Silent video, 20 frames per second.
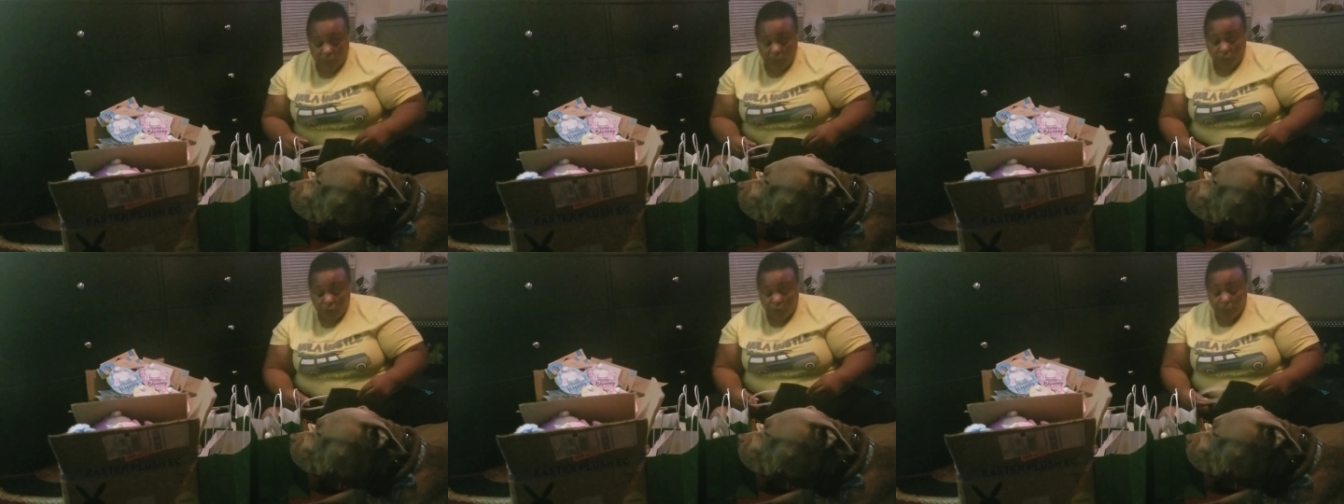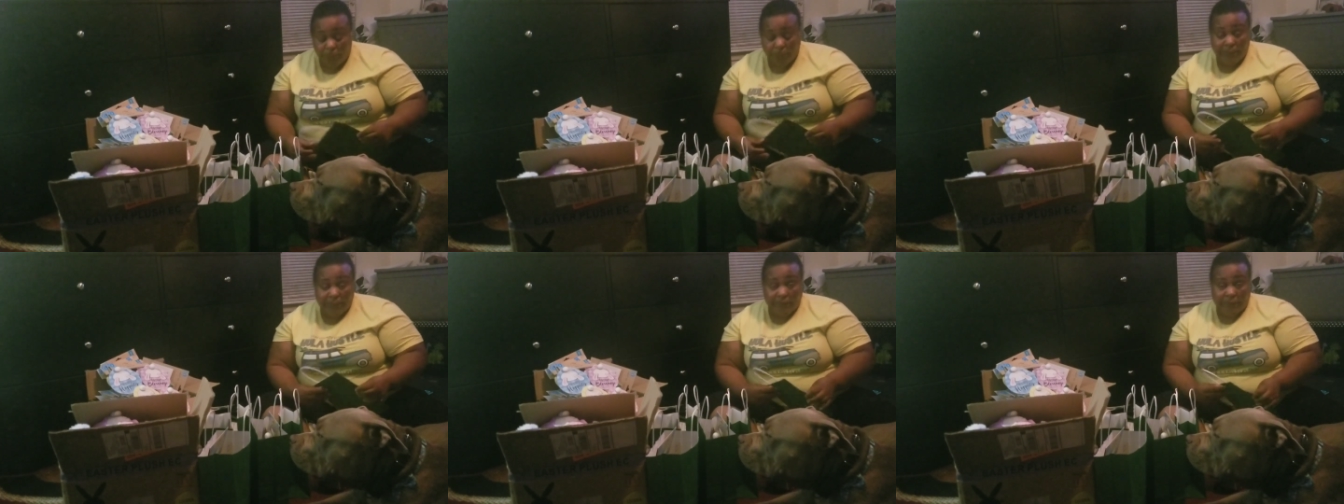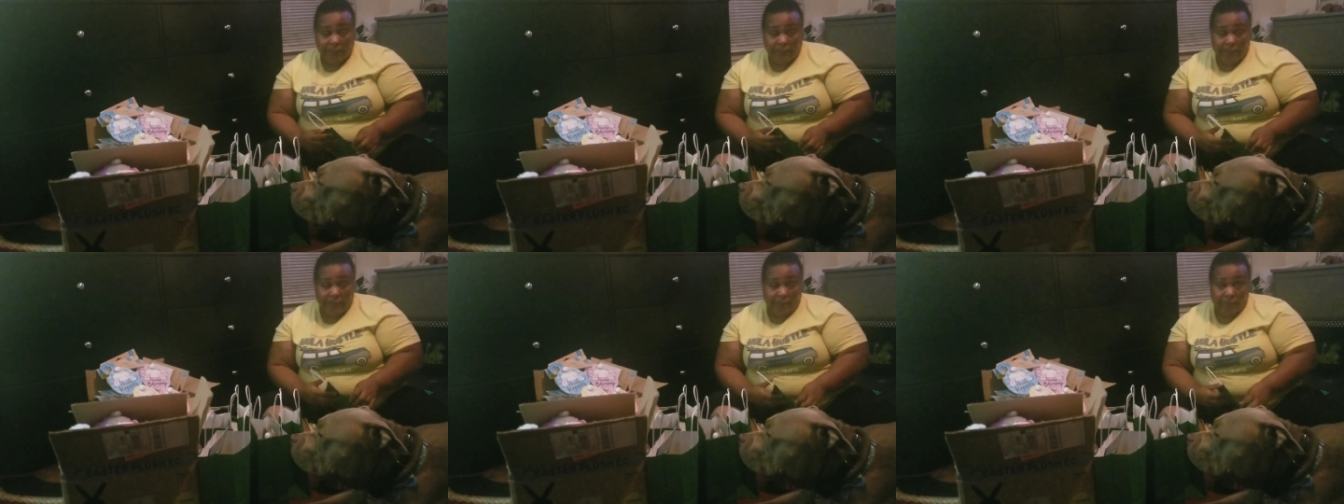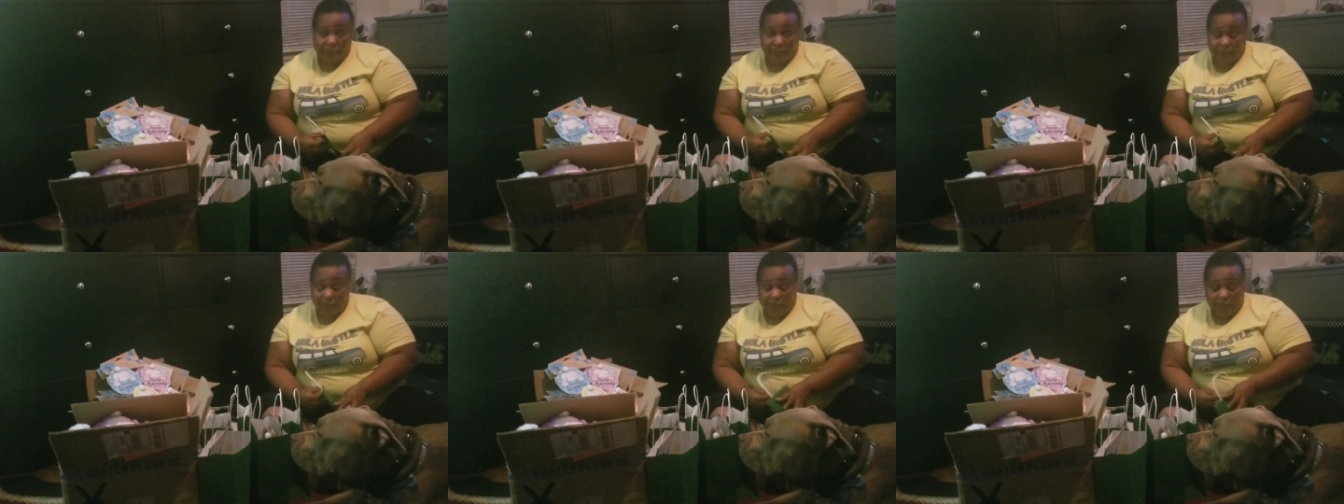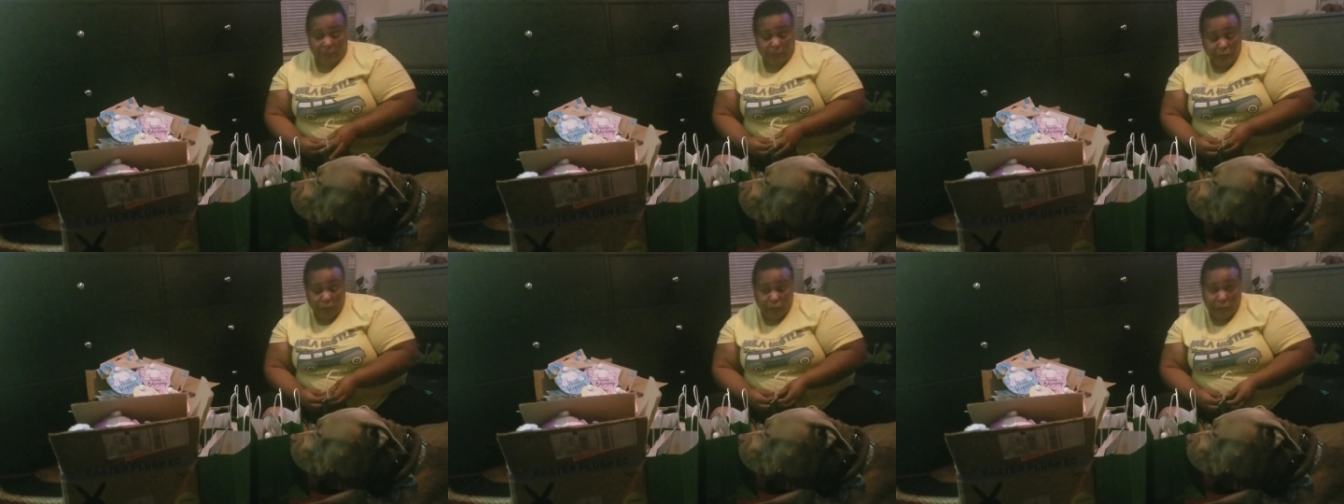you're missing out on
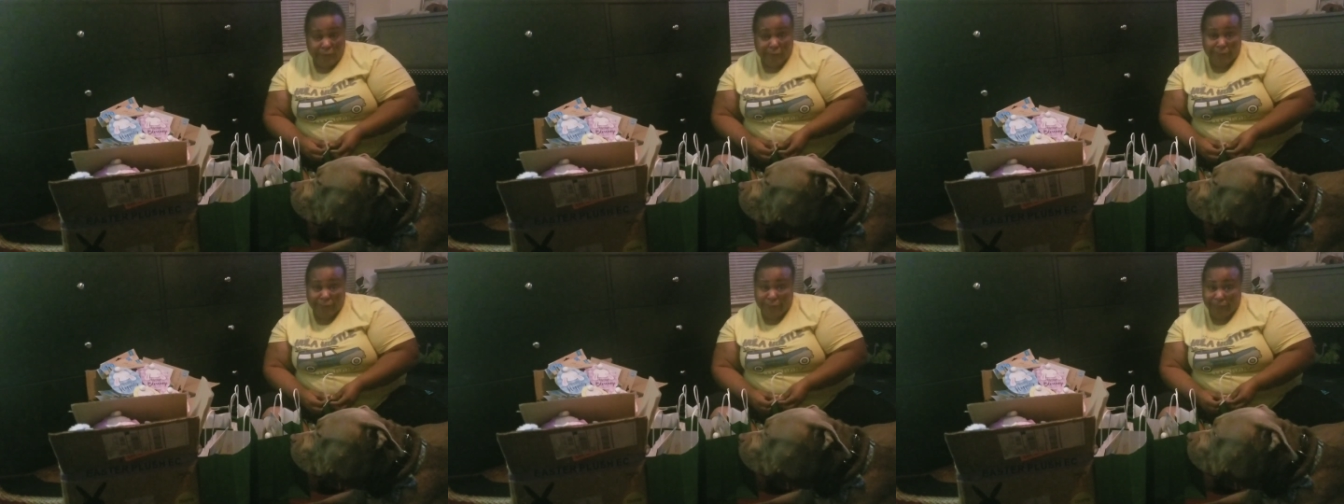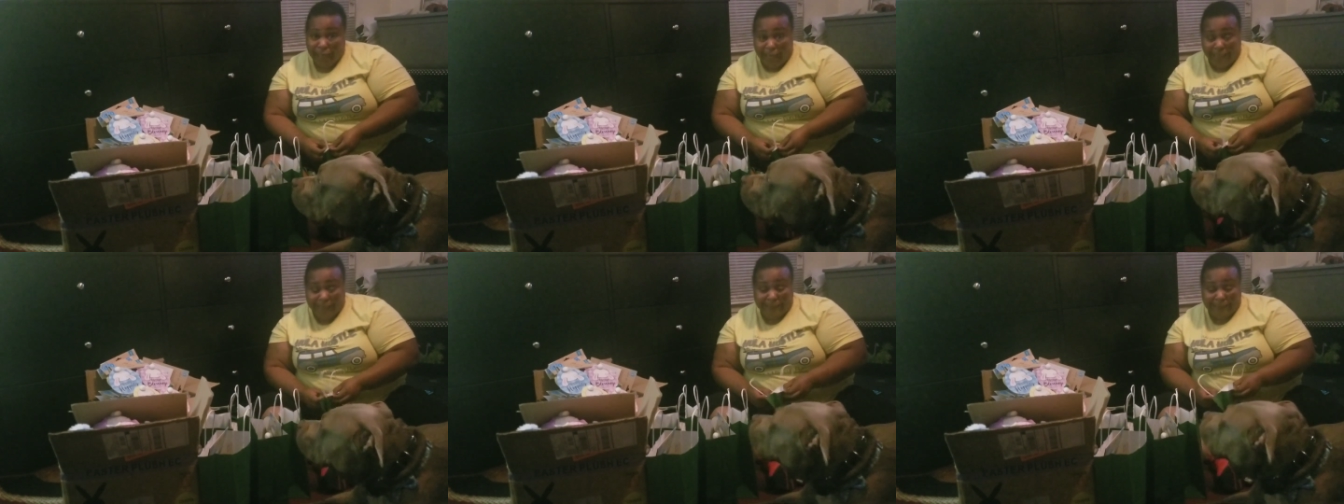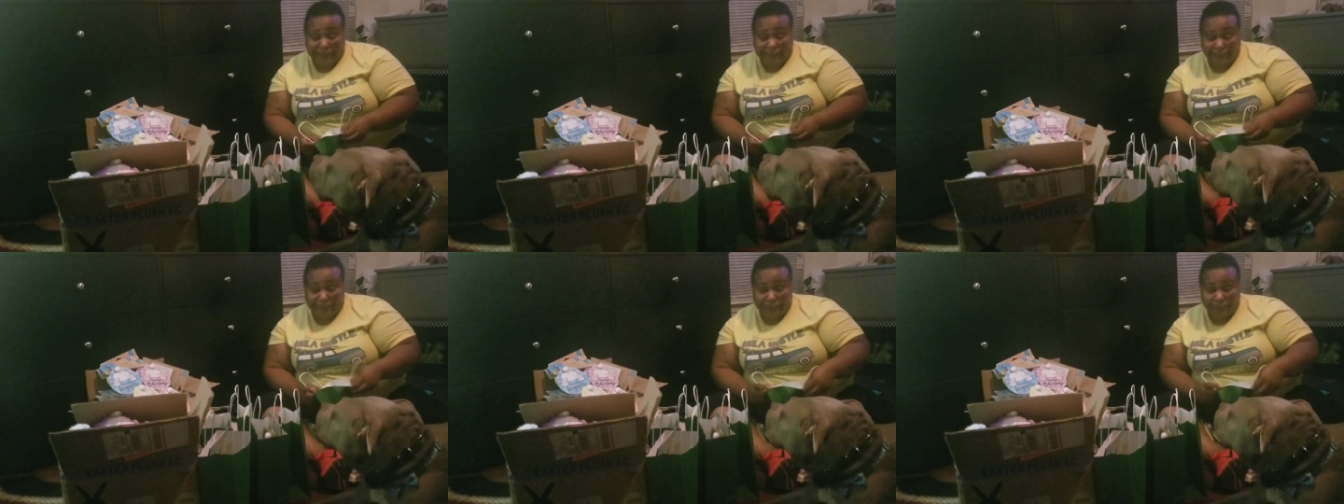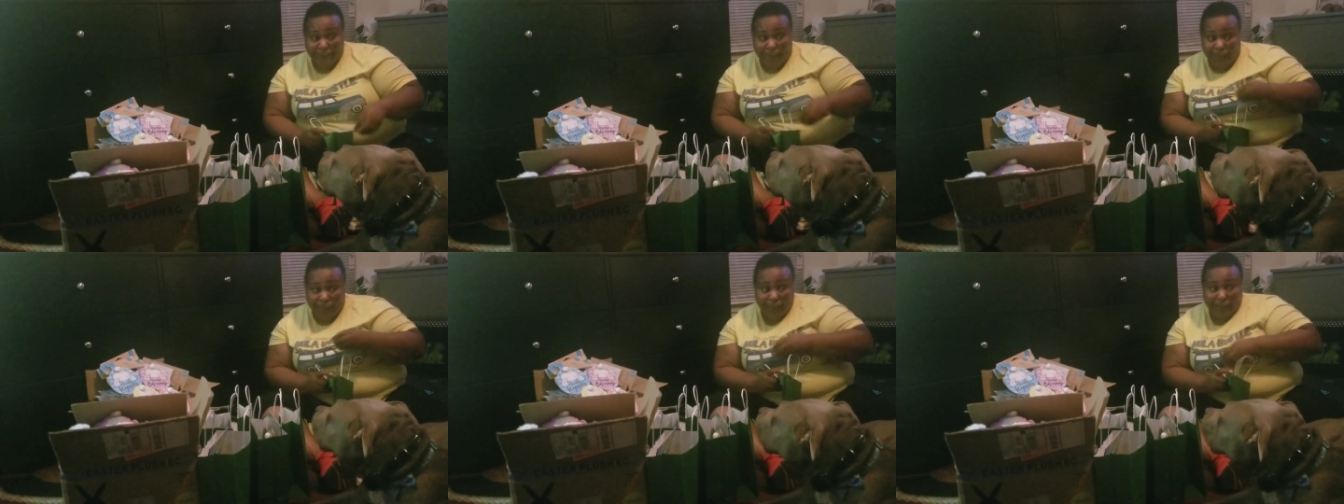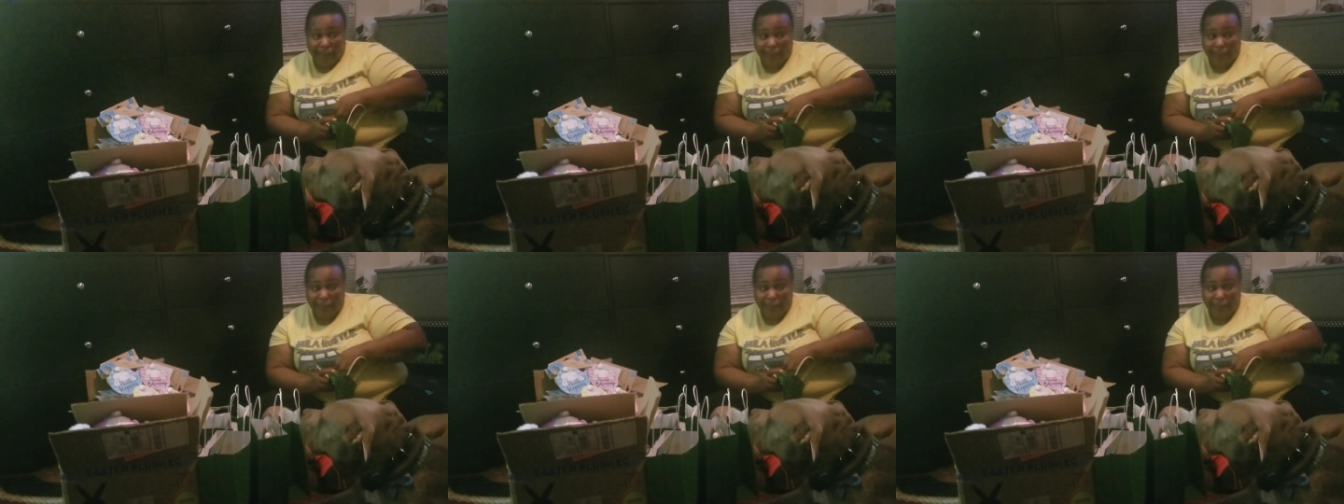a good time.